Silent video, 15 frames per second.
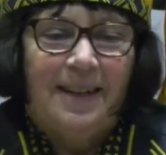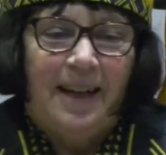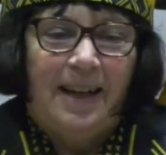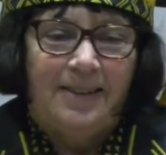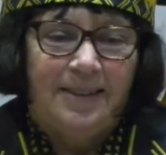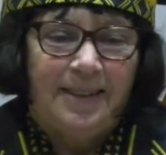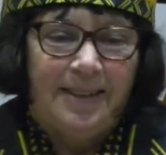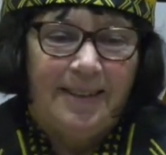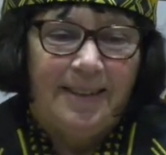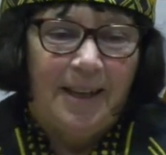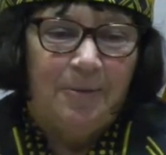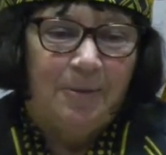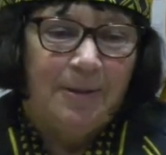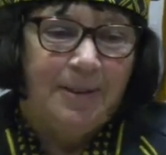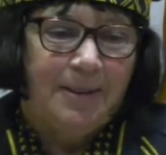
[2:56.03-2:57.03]
Had to get
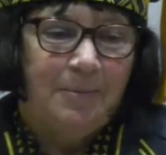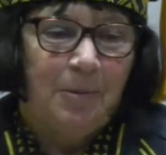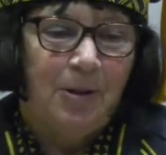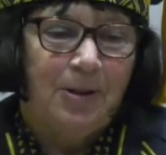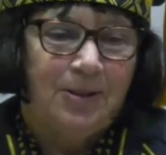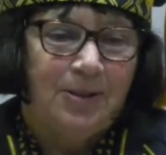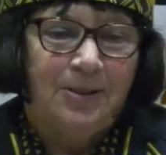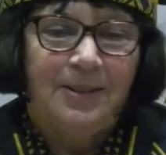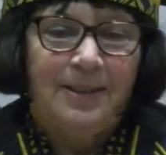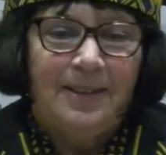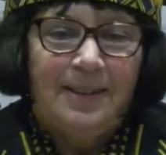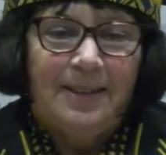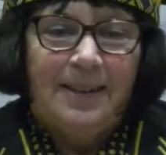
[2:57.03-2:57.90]
that one in, Marshall.